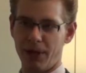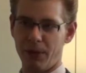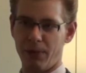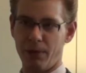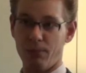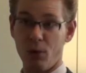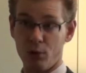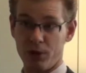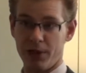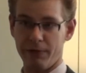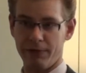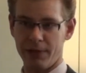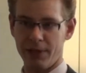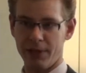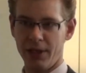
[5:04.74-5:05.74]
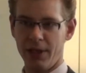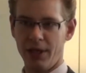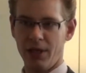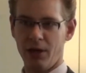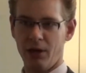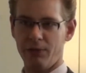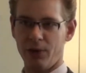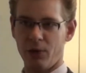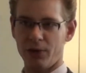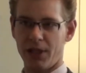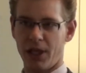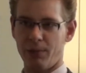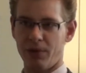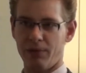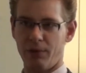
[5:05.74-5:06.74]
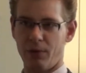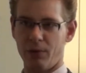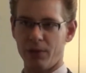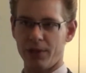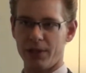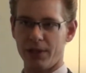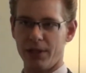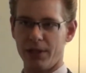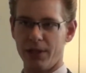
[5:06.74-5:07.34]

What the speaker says: about the motives of those coming forward